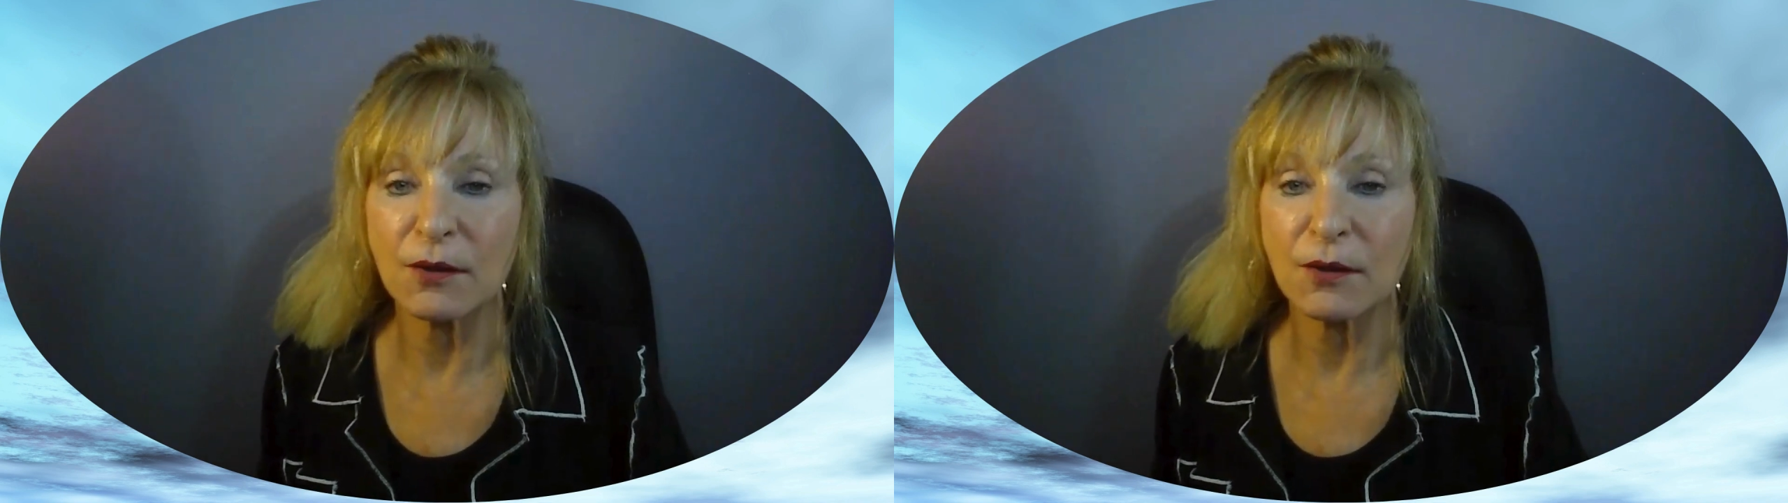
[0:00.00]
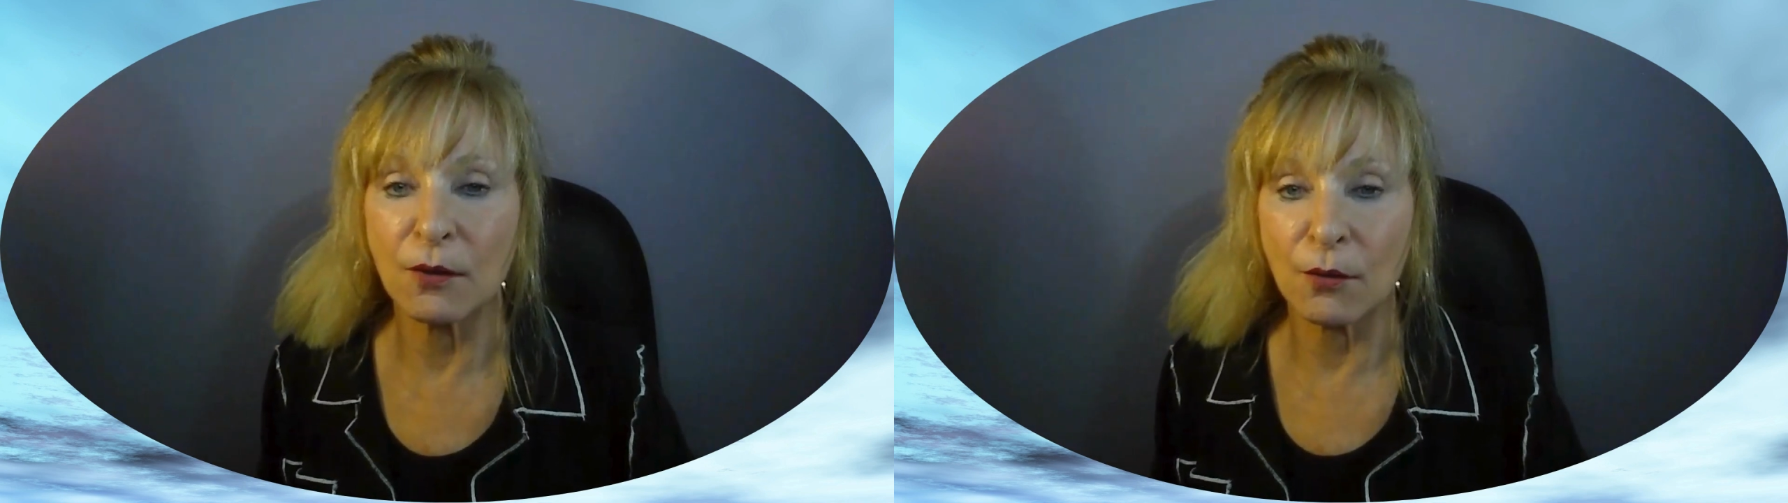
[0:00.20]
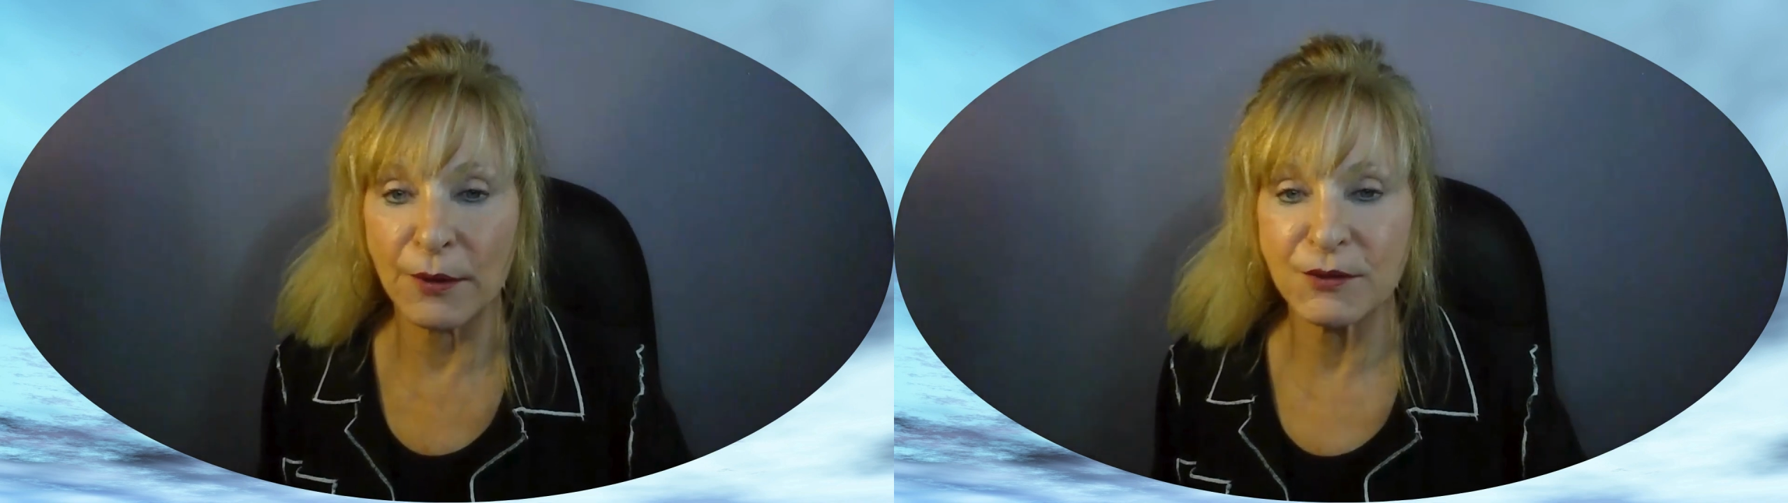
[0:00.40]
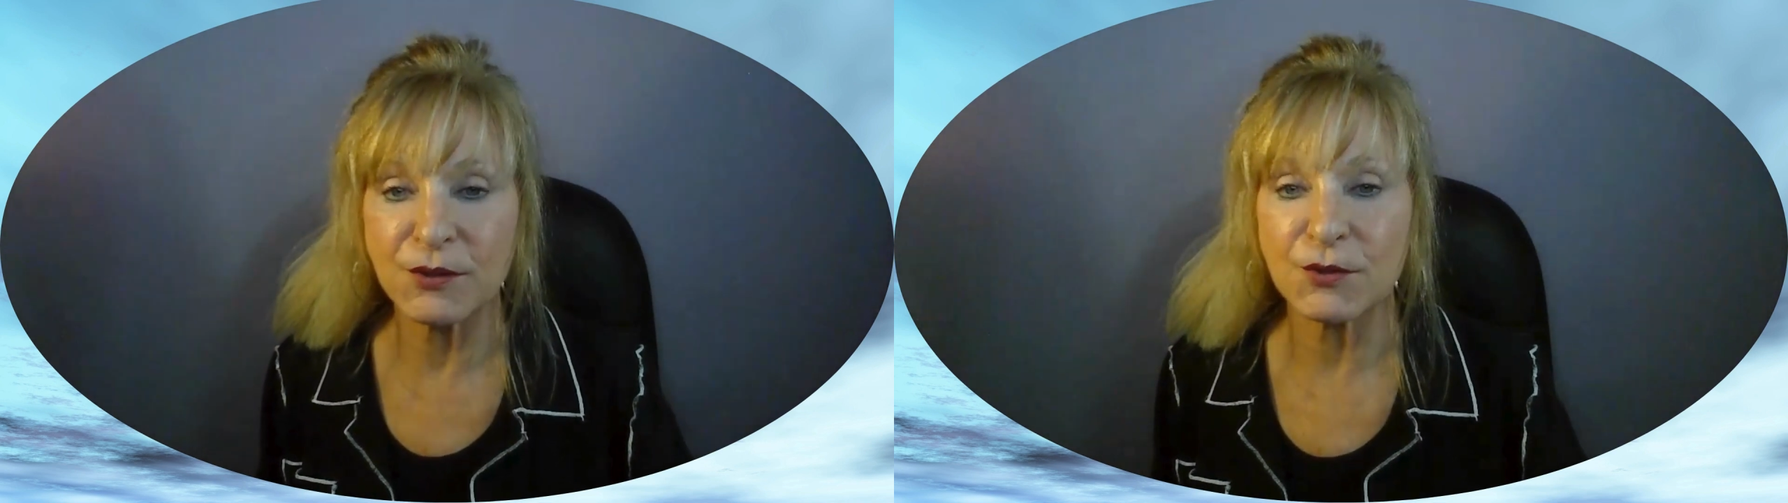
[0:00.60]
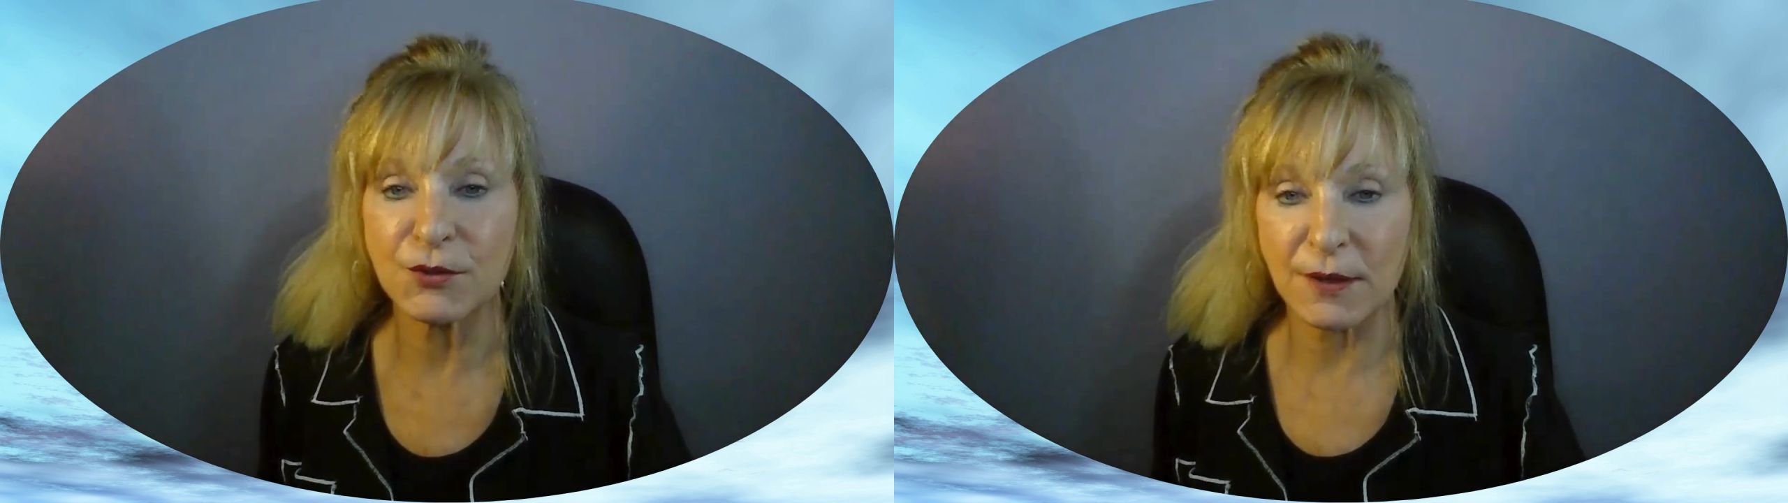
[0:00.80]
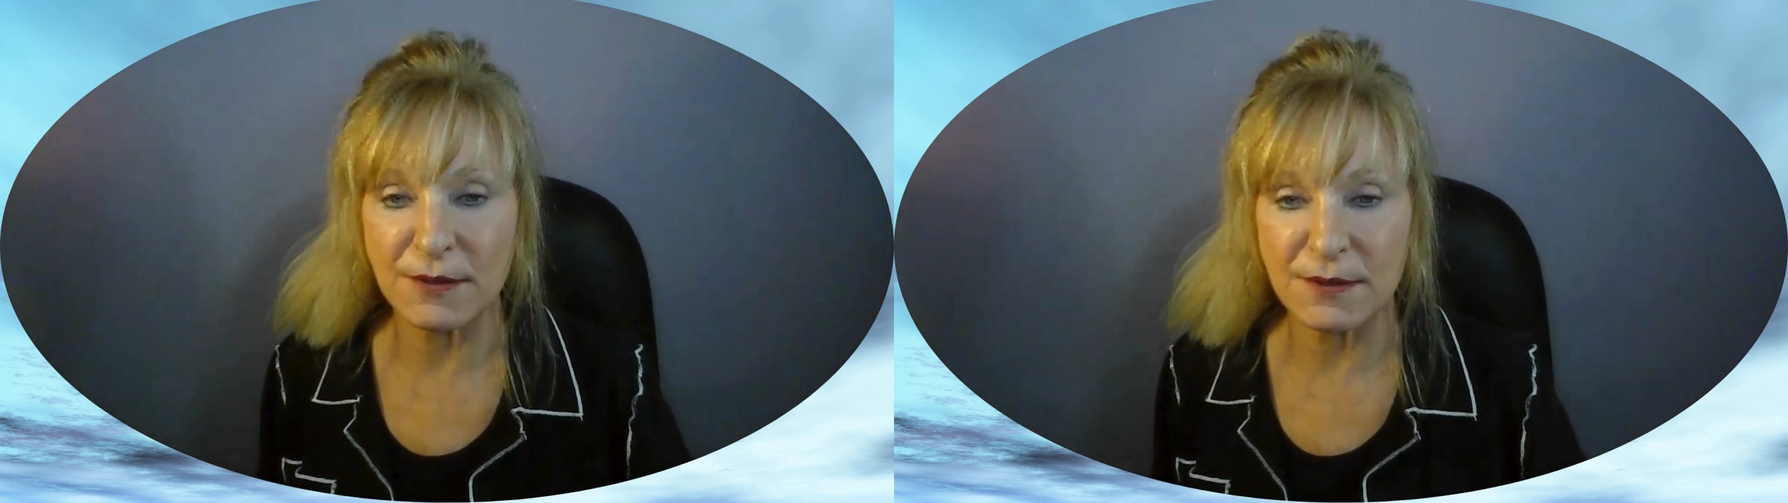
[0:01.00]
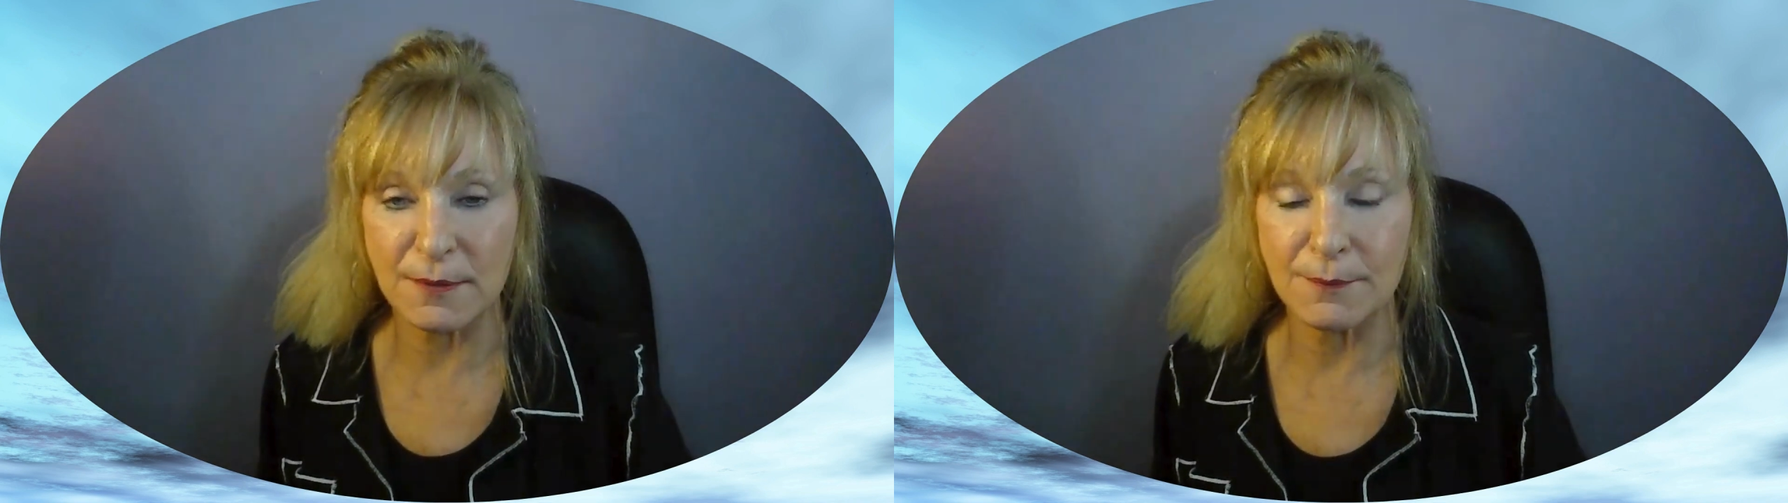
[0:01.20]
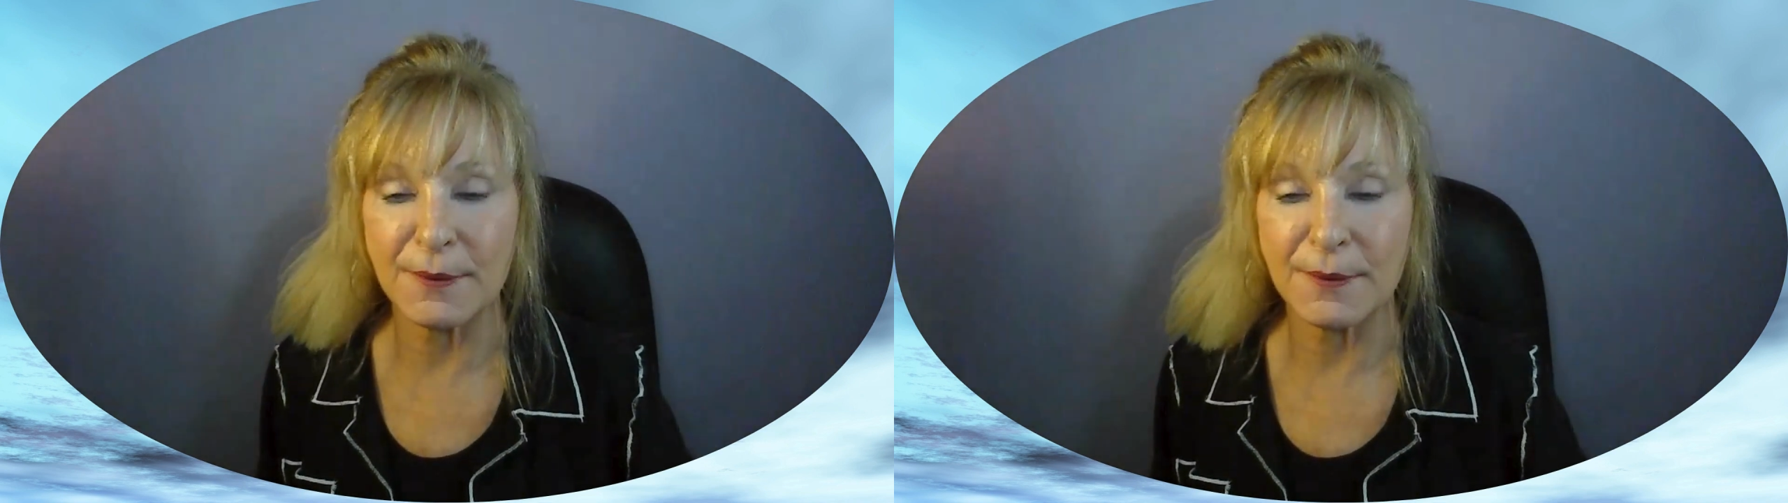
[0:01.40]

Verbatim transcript: going to trust them